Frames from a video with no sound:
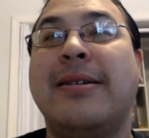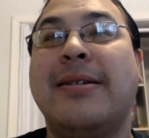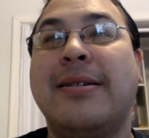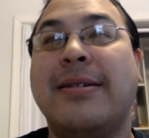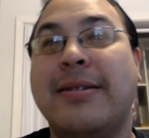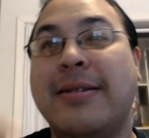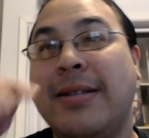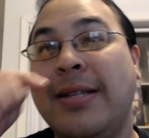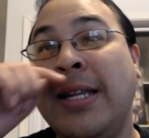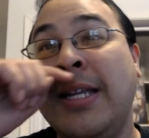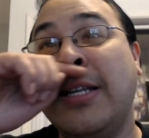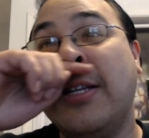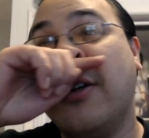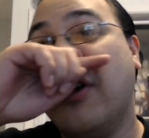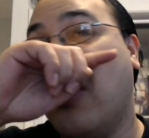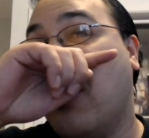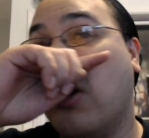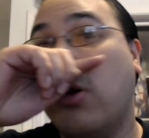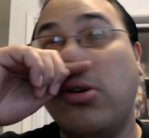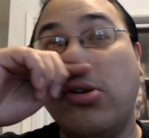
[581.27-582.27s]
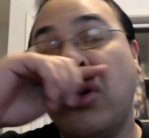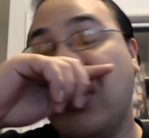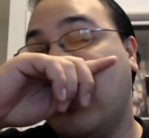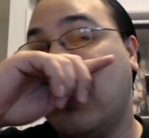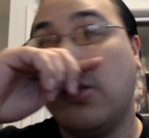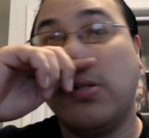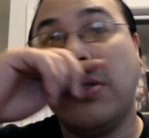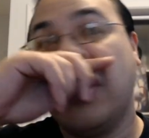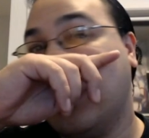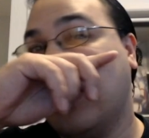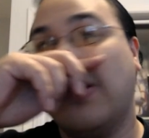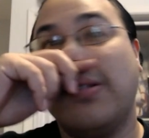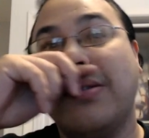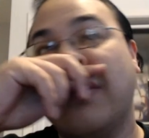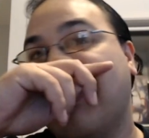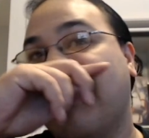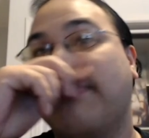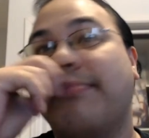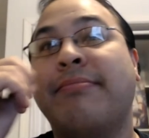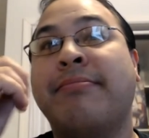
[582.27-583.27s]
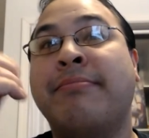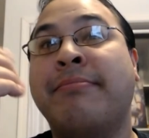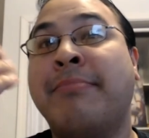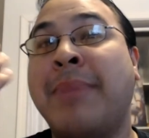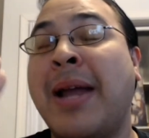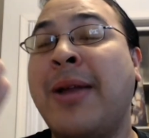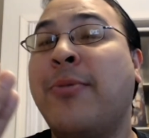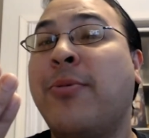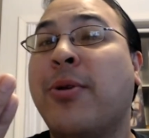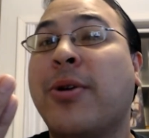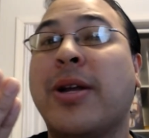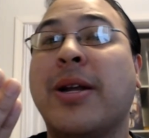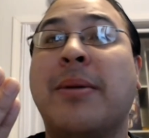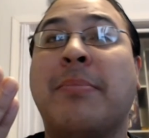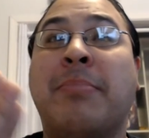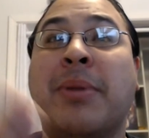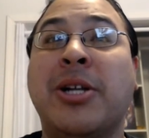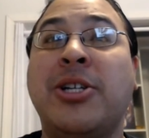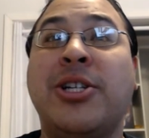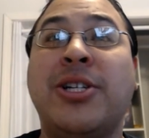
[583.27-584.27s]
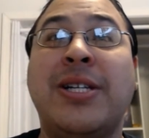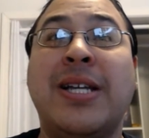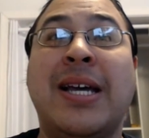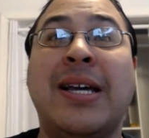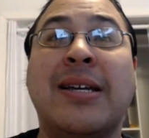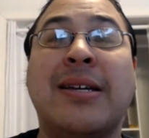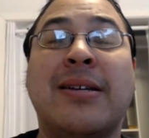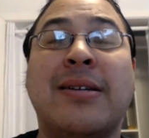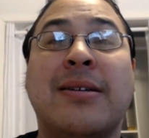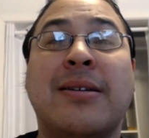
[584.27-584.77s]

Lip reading: Neat card. Might work in a budget deck.